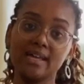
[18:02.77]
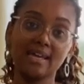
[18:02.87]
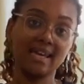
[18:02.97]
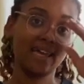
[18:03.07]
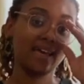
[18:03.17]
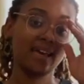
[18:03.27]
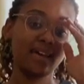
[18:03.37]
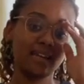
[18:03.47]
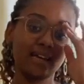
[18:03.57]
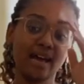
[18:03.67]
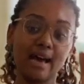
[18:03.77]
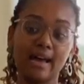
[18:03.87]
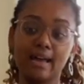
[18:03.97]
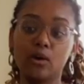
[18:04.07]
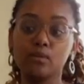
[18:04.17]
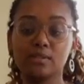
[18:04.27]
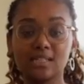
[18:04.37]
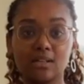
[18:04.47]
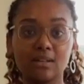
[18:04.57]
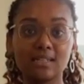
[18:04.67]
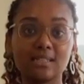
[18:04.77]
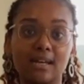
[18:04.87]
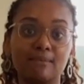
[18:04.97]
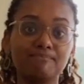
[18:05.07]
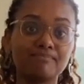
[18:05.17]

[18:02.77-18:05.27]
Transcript: and I hope to see you next time.